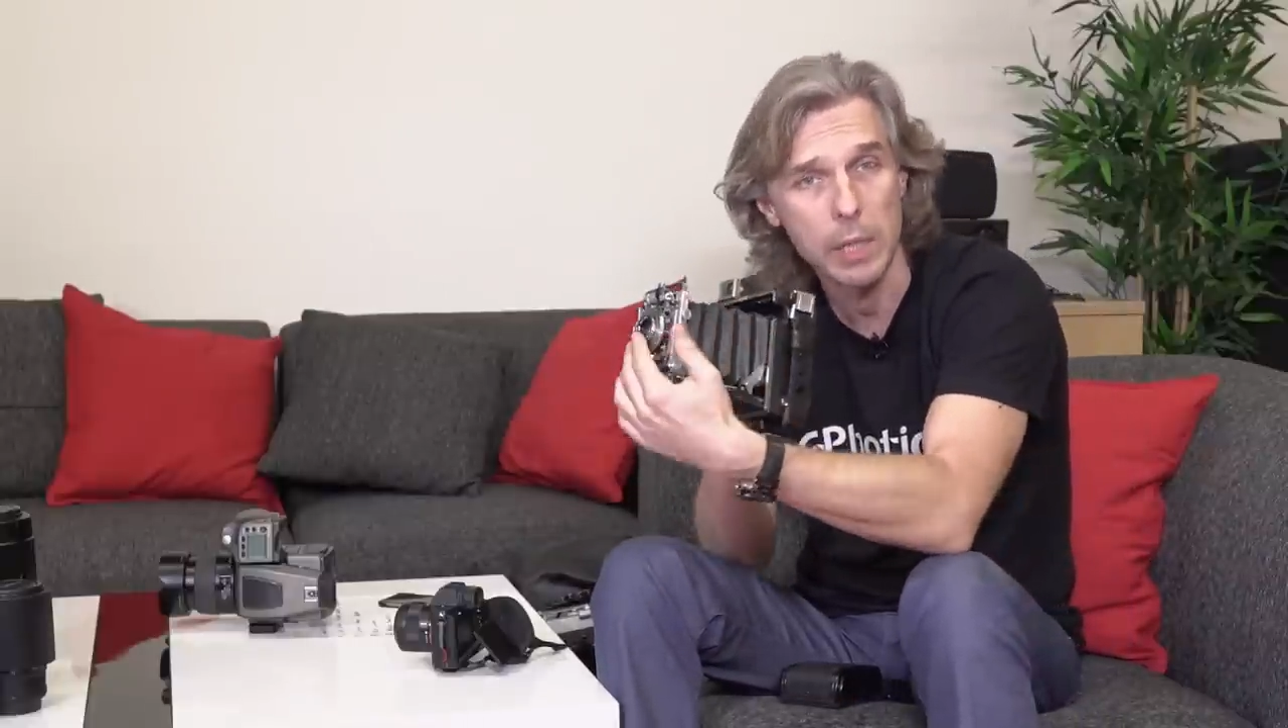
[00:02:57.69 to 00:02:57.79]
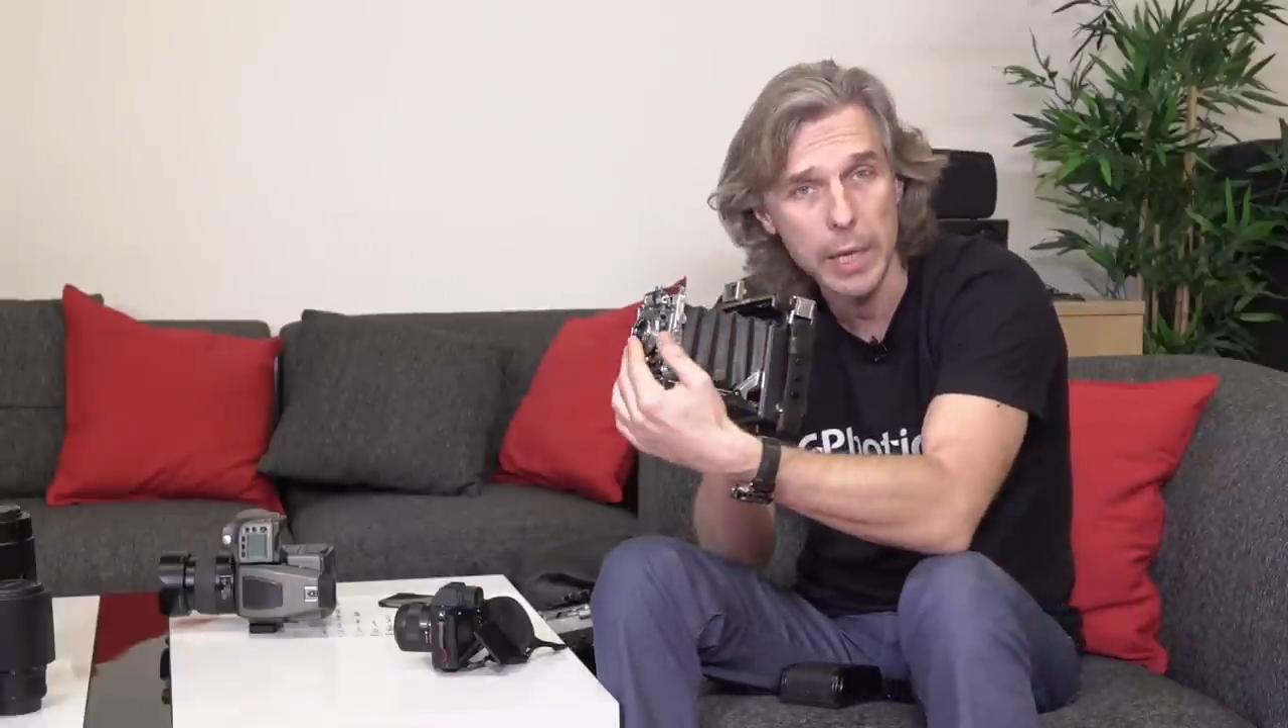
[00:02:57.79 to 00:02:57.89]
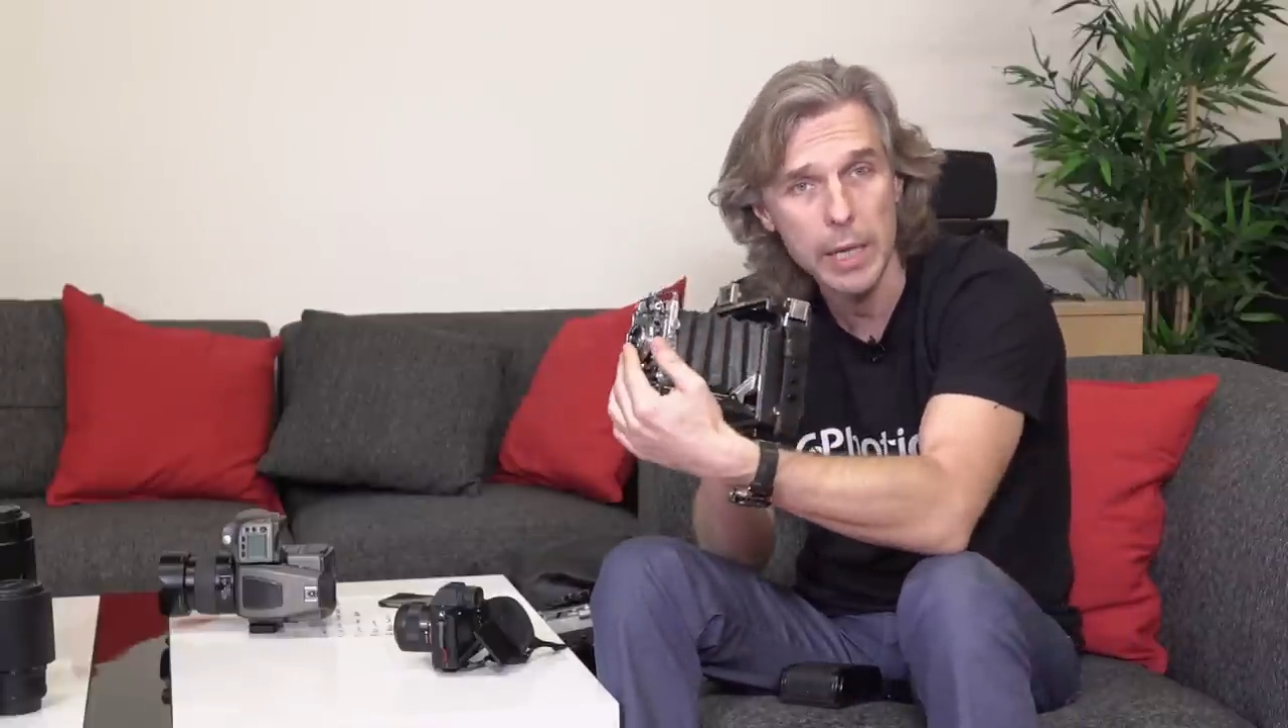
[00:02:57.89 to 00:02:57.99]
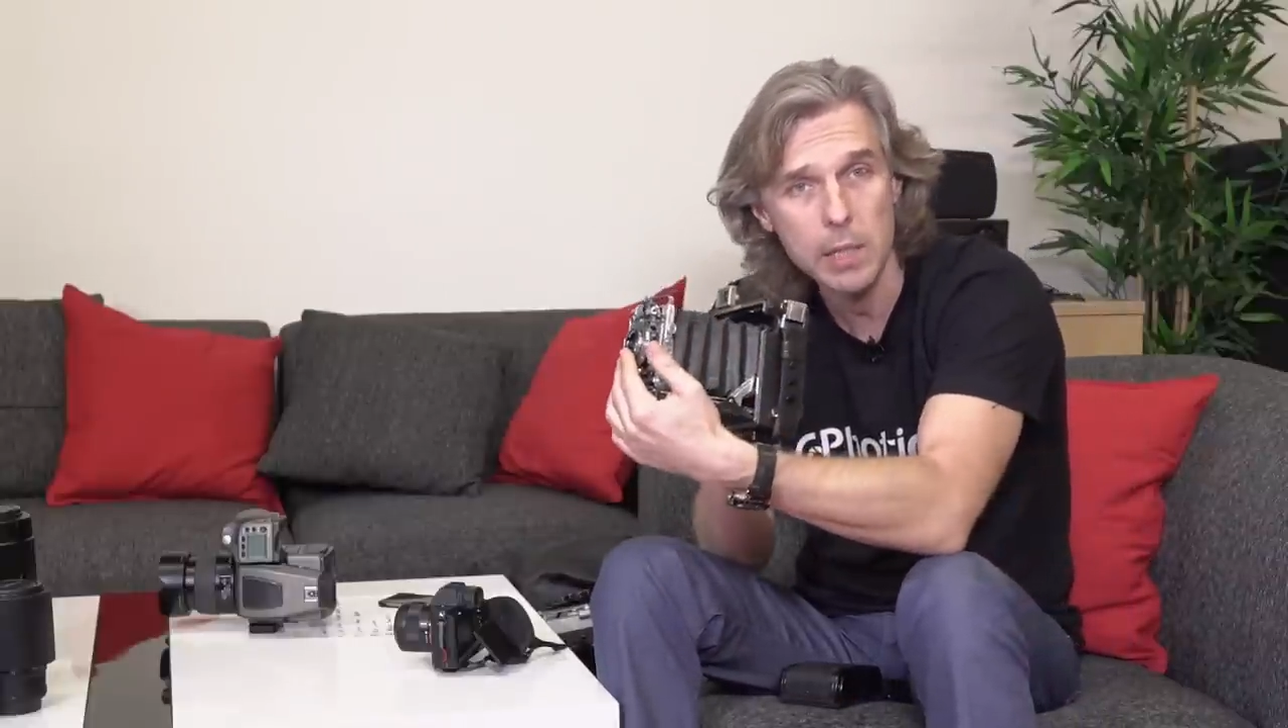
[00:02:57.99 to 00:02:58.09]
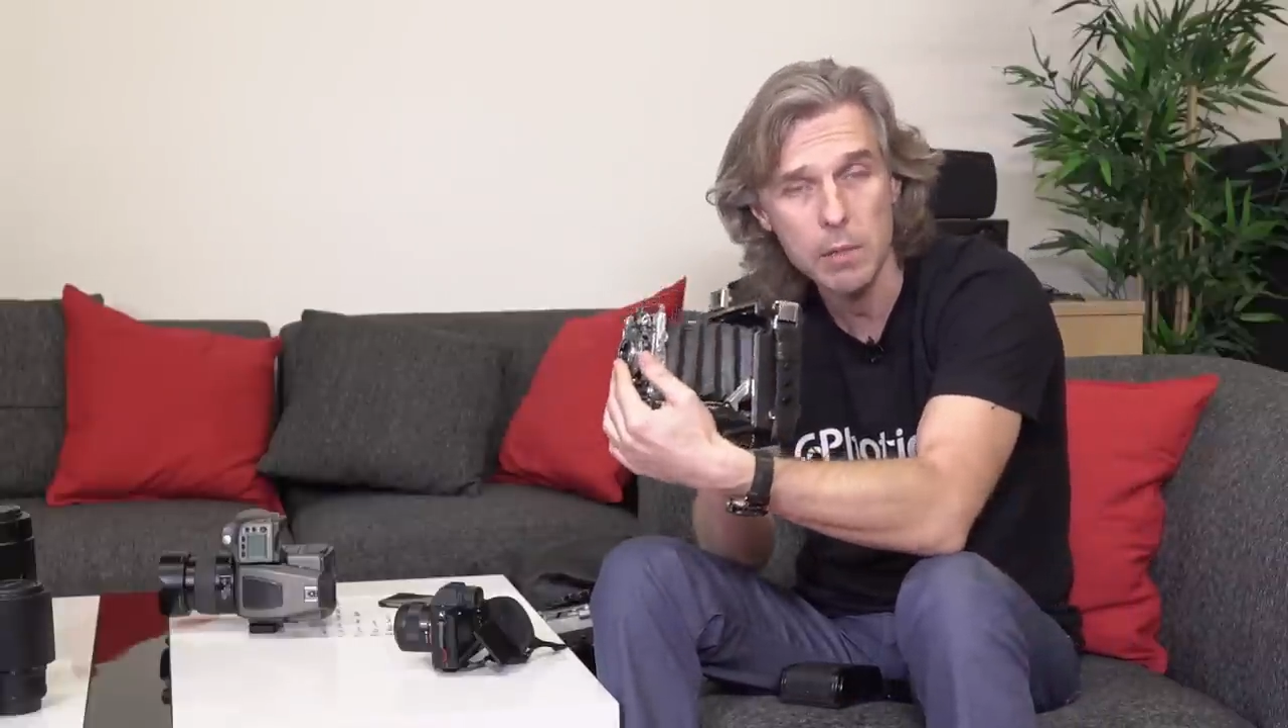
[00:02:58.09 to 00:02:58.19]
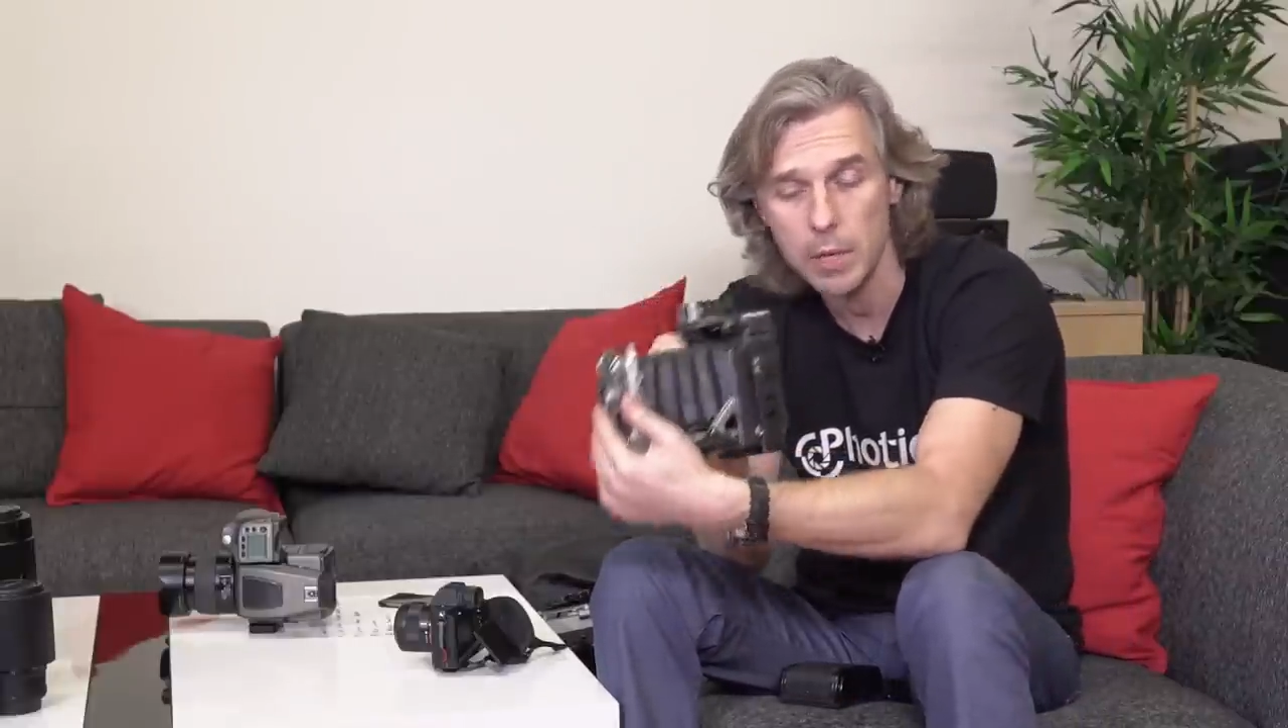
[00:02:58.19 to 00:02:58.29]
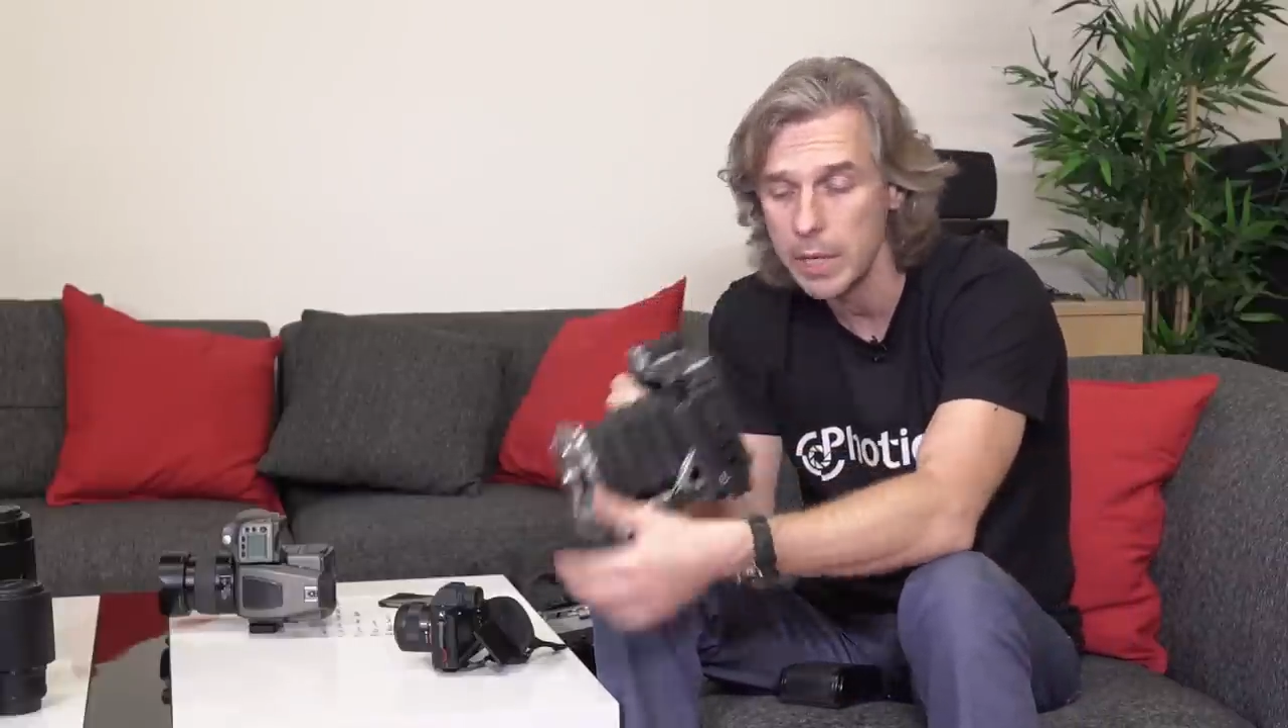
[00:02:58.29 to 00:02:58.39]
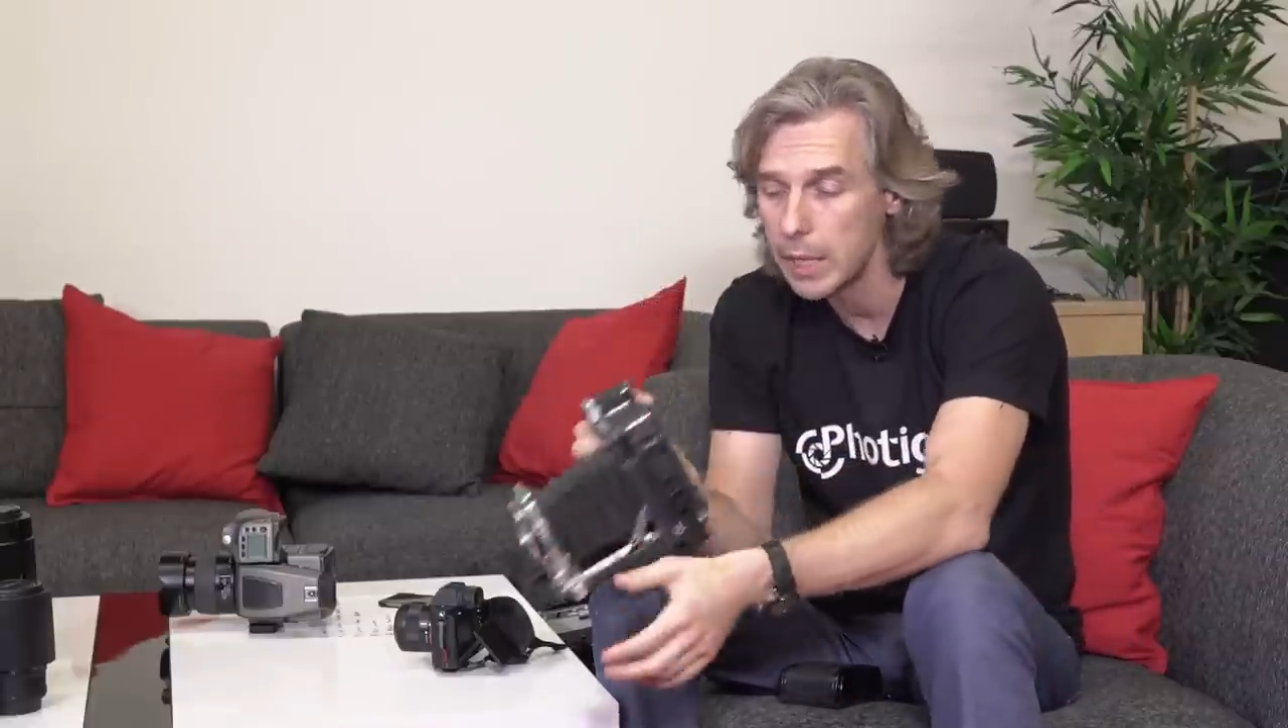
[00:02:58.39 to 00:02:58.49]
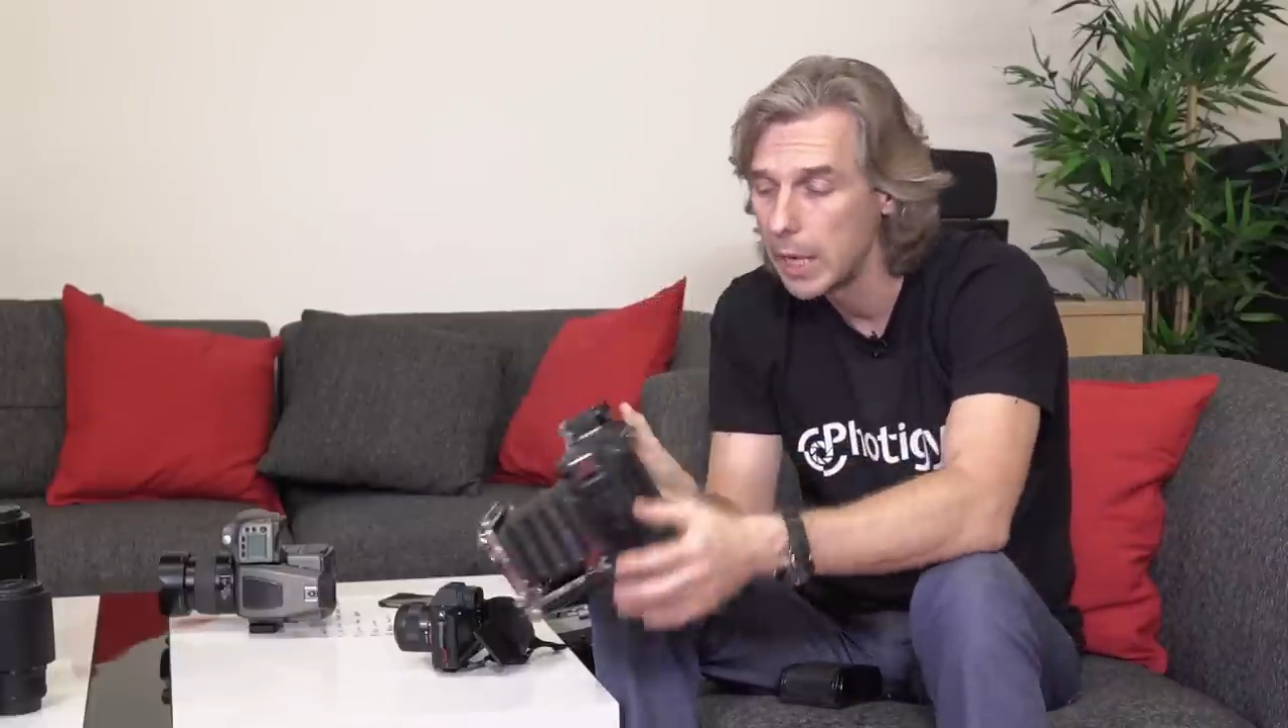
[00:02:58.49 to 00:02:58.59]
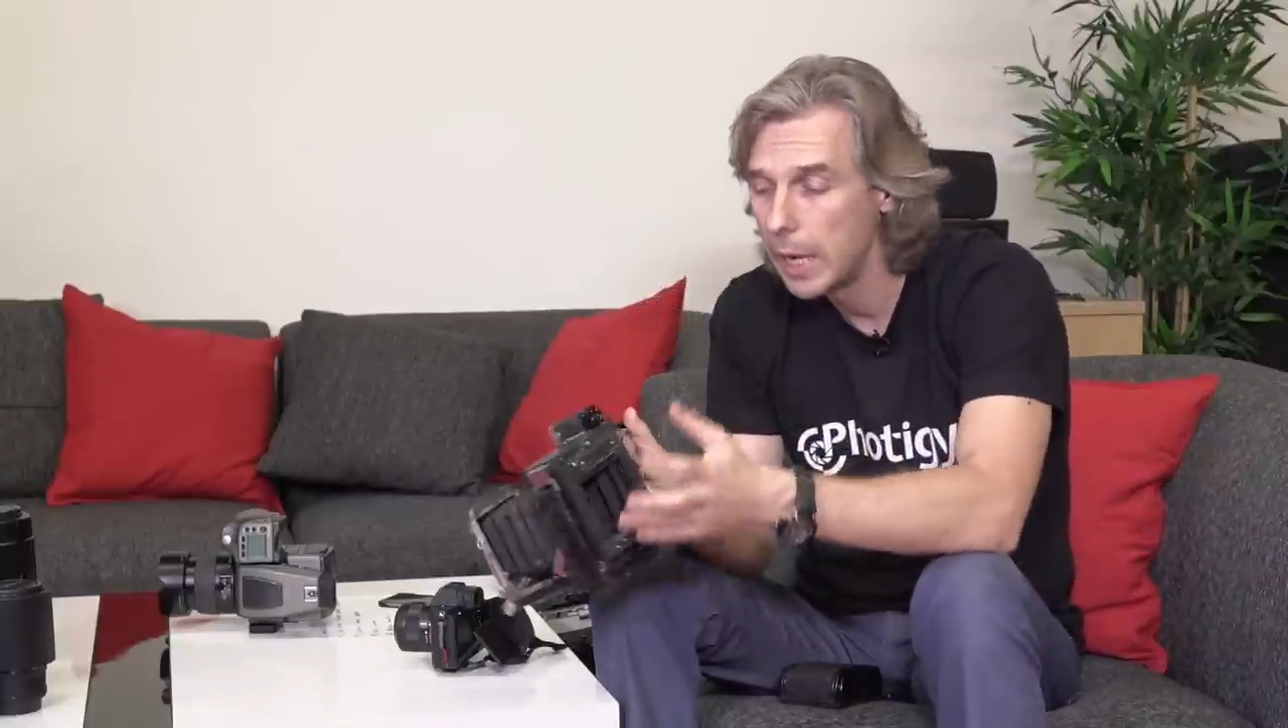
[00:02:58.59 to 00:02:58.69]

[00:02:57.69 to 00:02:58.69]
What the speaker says: lens, right?